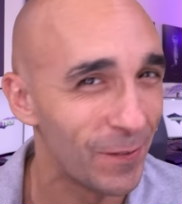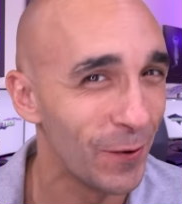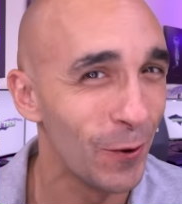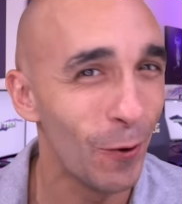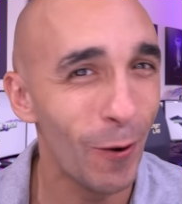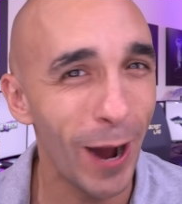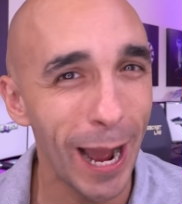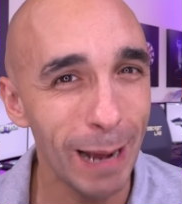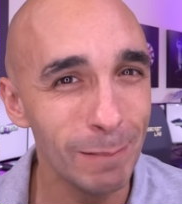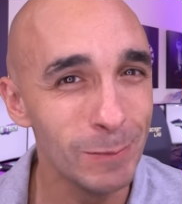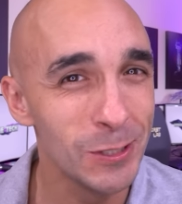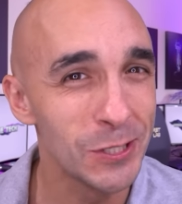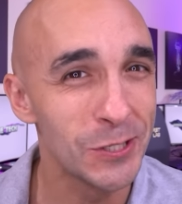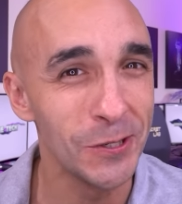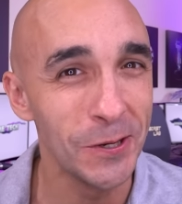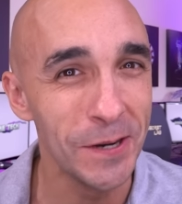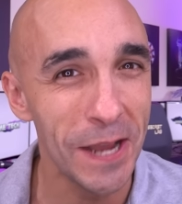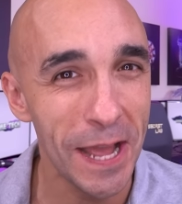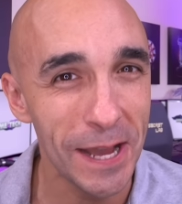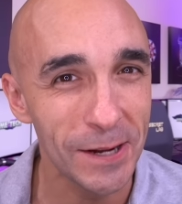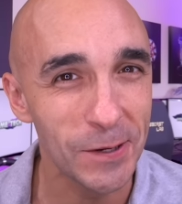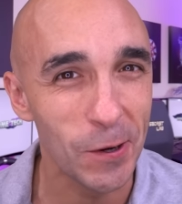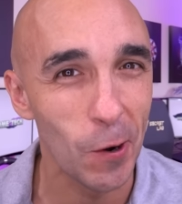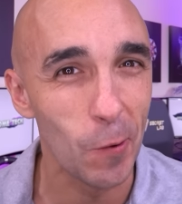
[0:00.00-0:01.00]
for your
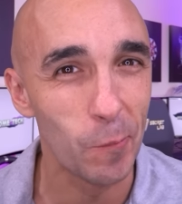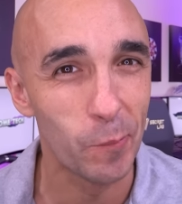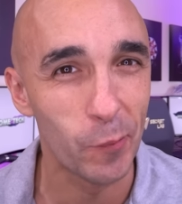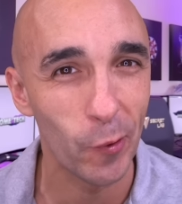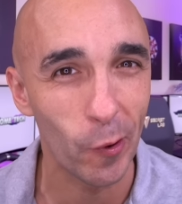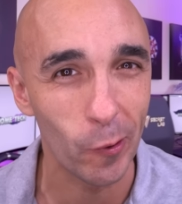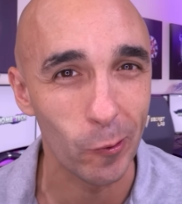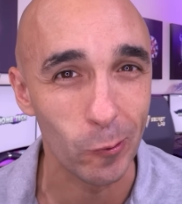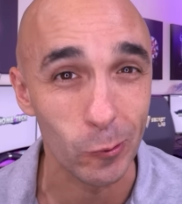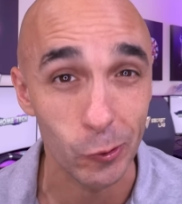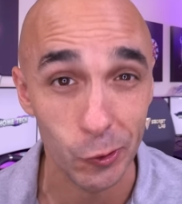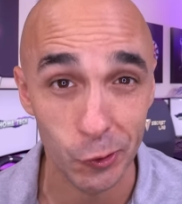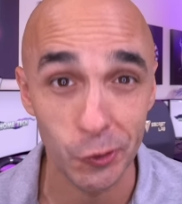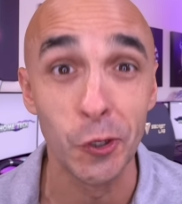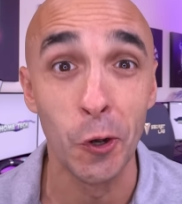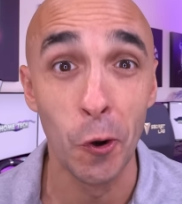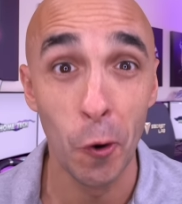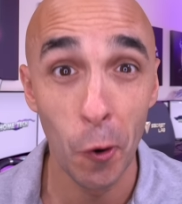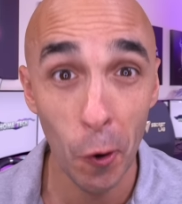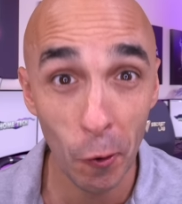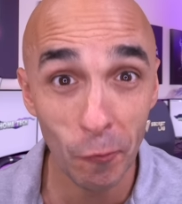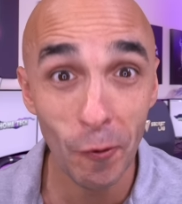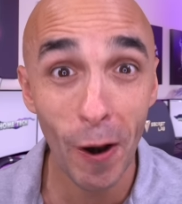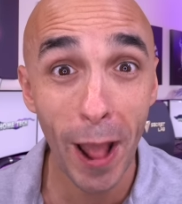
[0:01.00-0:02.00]
Amazon Echo products.
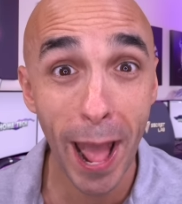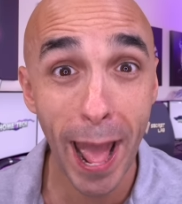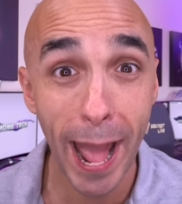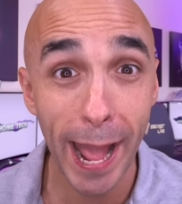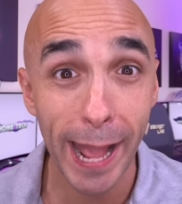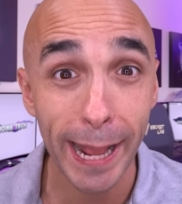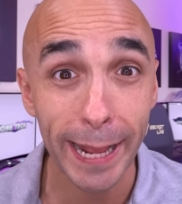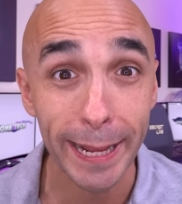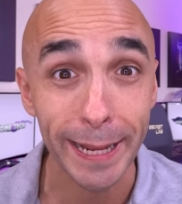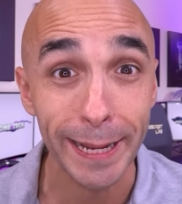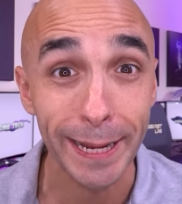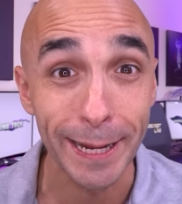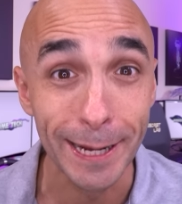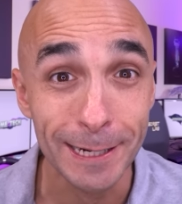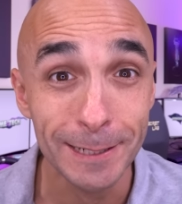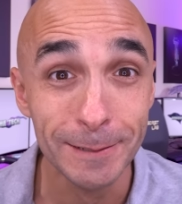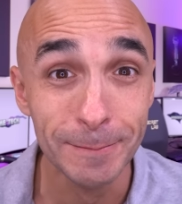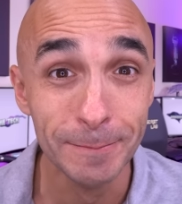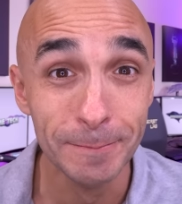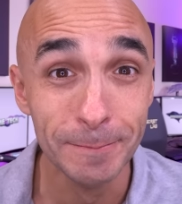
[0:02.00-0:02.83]
Hooray!